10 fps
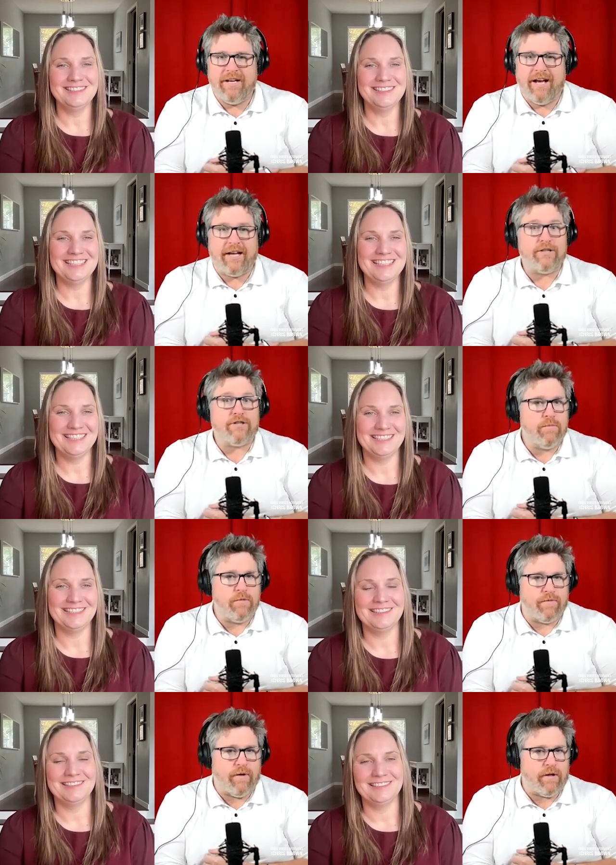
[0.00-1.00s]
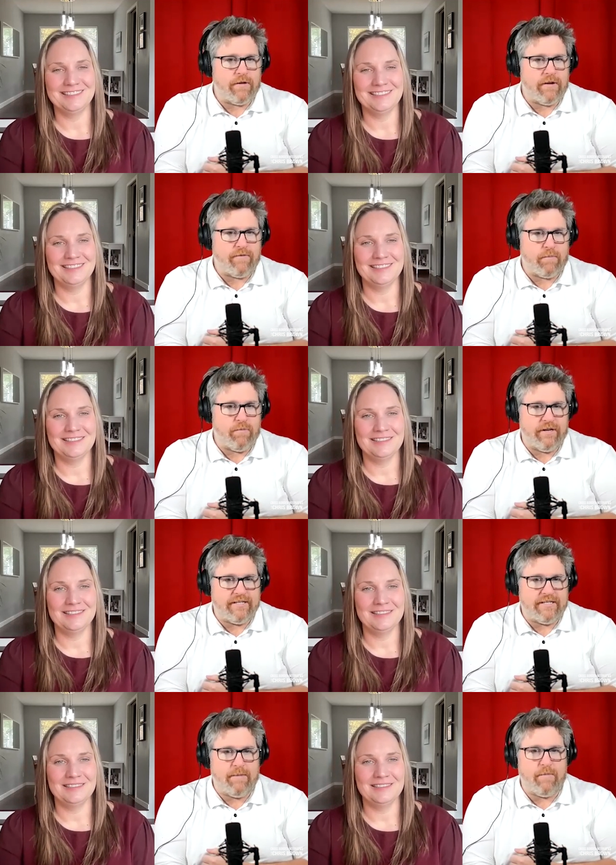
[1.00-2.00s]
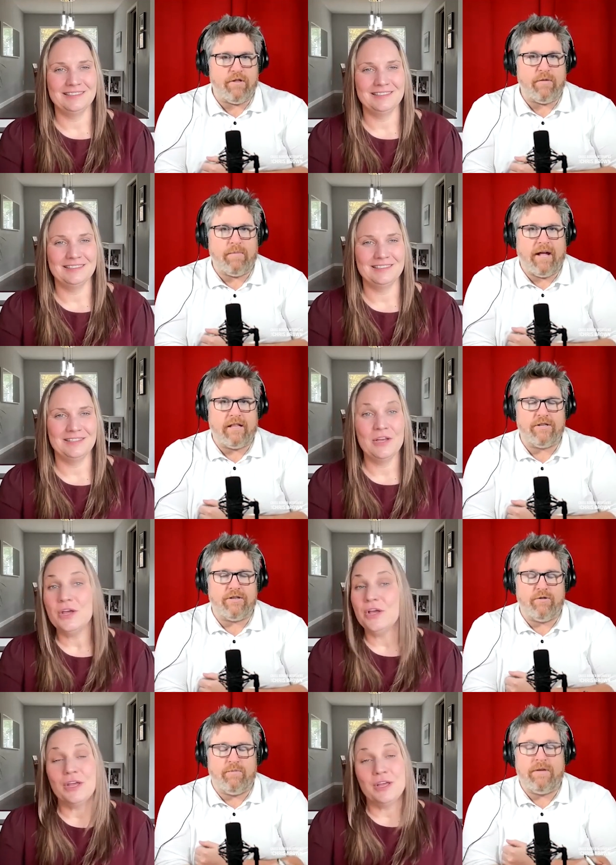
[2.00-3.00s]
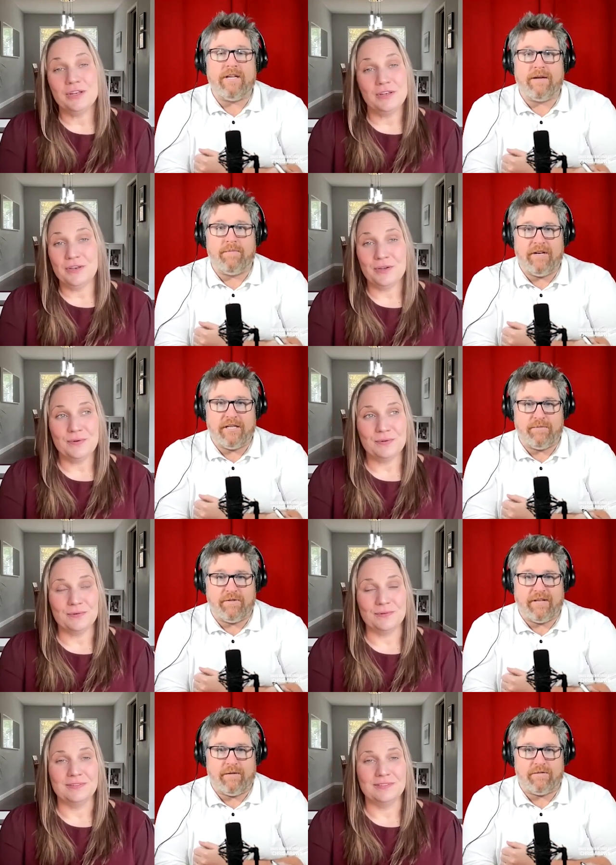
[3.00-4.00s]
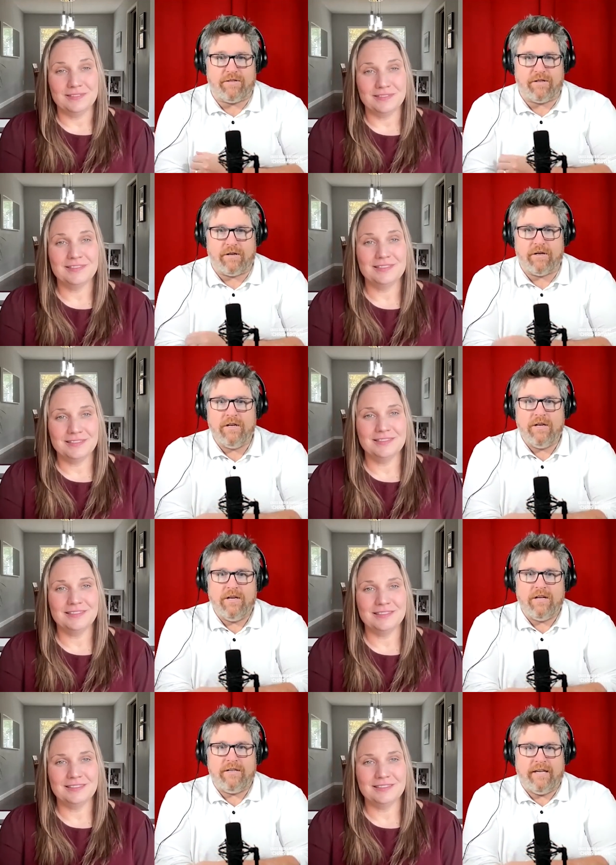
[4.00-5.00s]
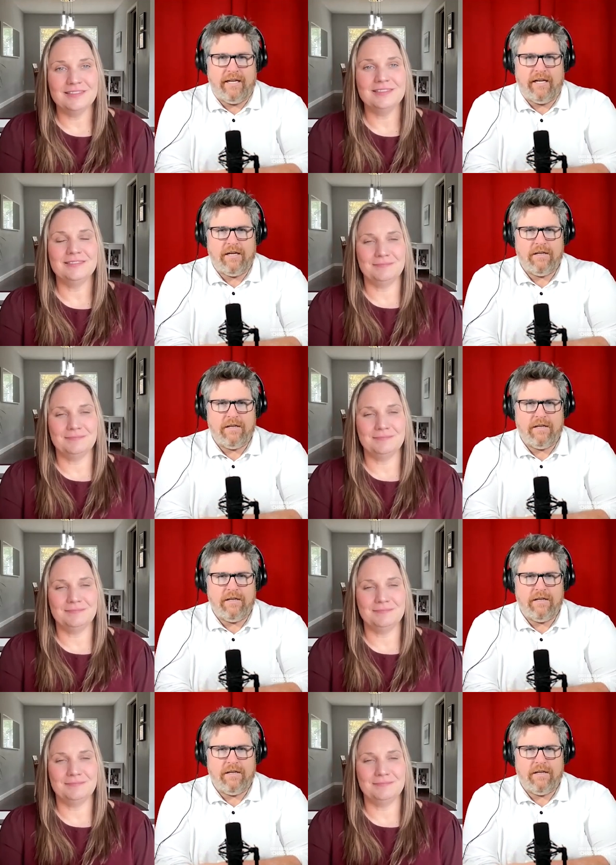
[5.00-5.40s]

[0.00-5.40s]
Speaker 1: I assume your father never put his name on the ballot to be a municipal no. councilor, did he?